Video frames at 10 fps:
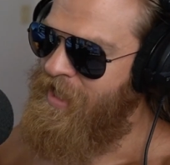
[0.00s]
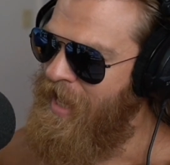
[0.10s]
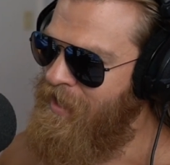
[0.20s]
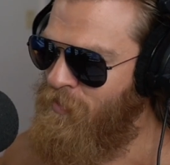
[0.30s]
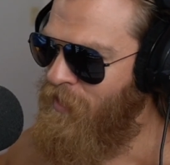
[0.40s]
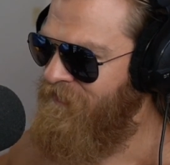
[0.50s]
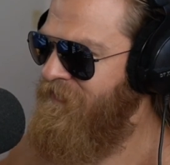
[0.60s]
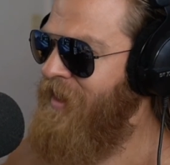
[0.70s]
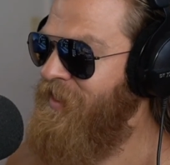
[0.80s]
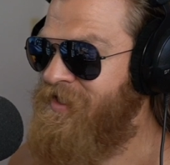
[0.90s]
to gain more
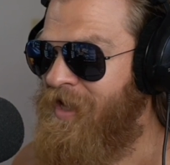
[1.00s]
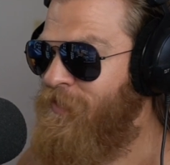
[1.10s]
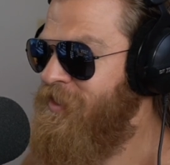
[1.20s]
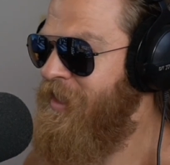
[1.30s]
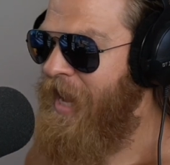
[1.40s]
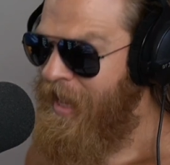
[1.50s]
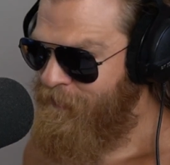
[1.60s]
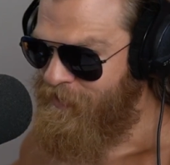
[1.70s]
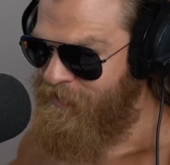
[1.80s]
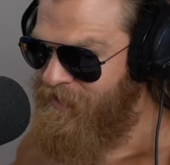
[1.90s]
fat. That's not what's going to
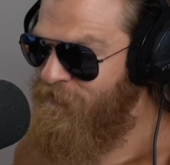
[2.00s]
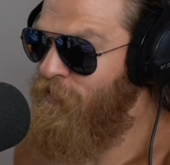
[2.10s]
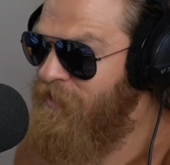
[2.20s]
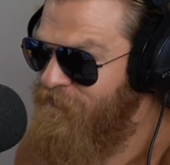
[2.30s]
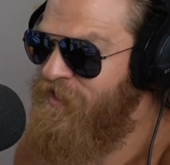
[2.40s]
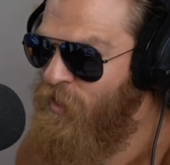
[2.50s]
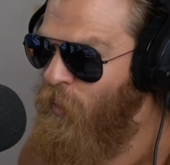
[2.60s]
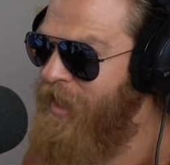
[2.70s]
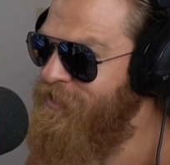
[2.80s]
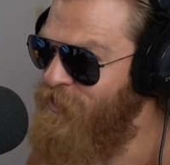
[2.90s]
happen. If you're lifting
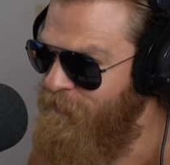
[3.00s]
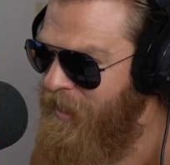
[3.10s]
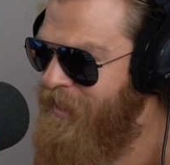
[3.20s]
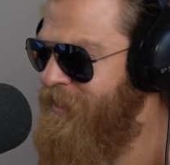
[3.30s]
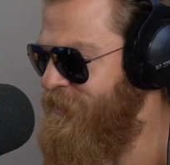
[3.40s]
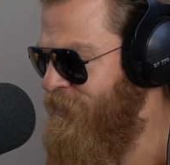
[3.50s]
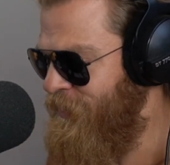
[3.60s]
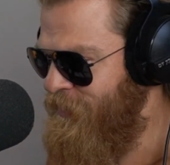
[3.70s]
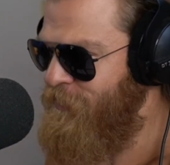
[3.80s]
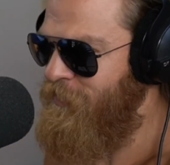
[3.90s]
weights, your body is going to
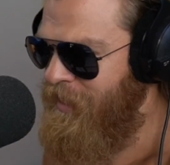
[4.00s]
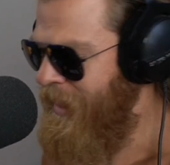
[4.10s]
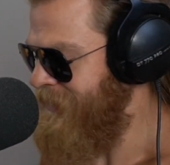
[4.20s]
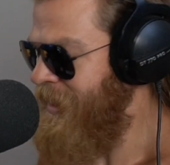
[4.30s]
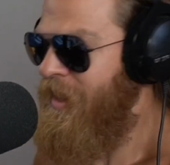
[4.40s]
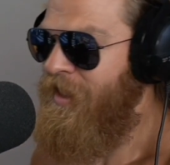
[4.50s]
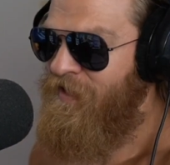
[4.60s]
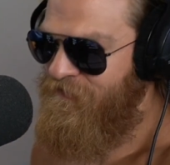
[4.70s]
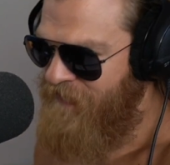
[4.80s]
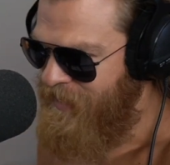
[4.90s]
utilize
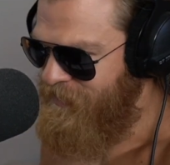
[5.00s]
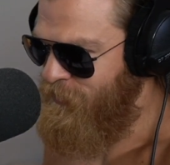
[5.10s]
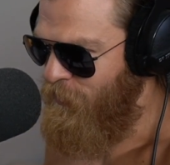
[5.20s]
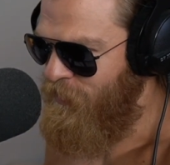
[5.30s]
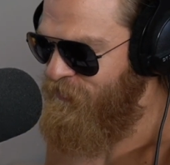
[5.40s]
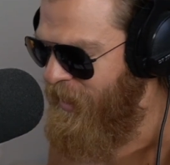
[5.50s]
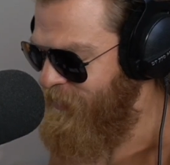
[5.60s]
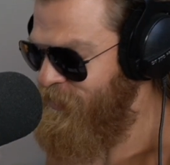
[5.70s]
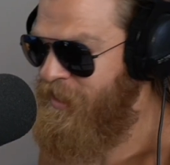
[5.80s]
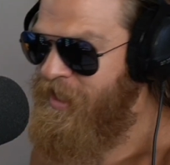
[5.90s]
fat stores for
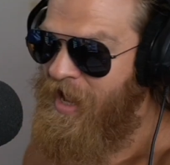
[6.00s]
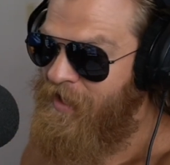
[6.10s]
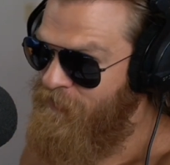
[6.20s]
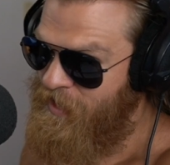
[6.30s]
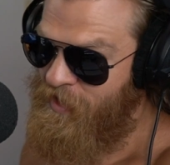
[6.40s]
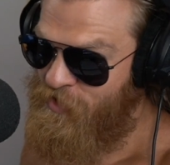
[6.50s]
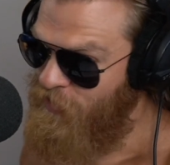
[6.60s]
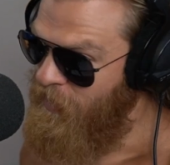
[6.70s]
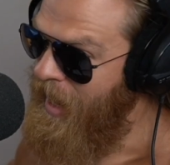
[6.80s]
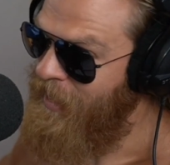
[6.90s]
energy because
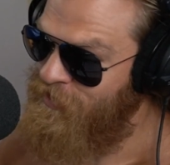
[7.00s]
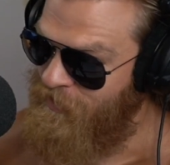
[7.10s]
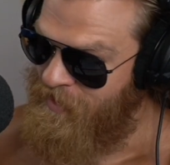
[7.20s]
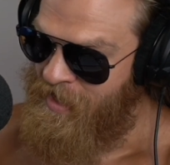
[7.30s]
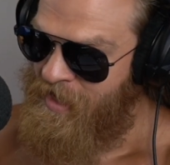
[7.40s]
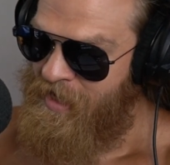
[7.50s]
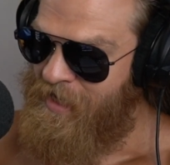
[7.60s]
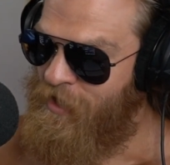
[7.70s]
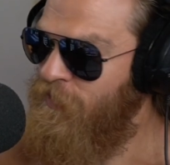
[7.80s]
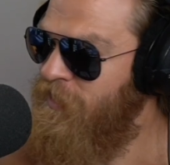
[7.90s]
you're actually
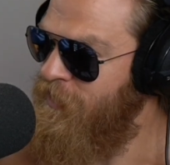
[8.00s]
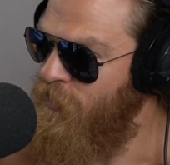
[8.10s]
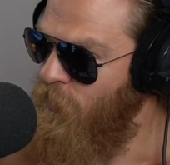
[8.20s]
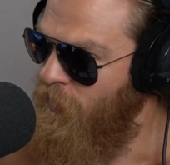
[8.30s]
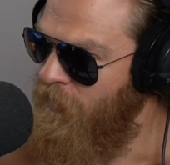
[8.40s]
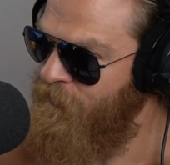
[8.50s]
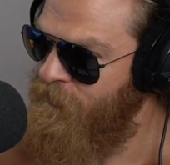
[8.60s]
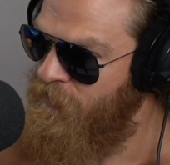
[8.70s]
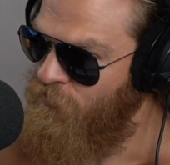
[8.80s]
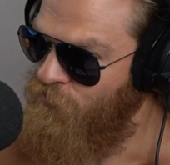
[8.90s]
increasing your
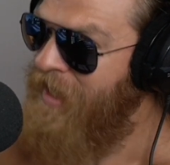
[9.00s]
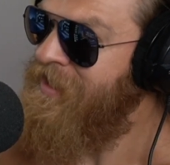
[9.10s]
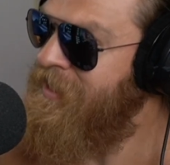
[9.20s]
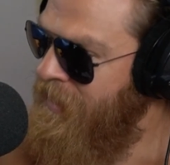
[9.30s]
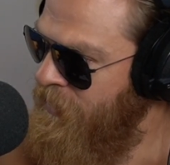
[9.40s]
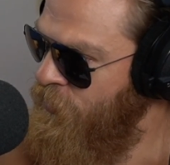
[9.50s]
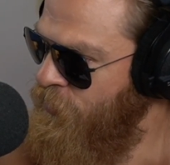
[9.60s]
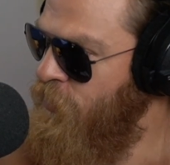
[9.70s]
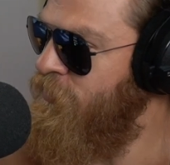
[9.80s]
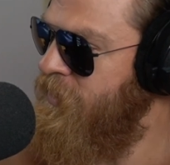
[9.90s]
resting
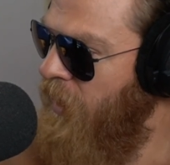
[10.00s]
use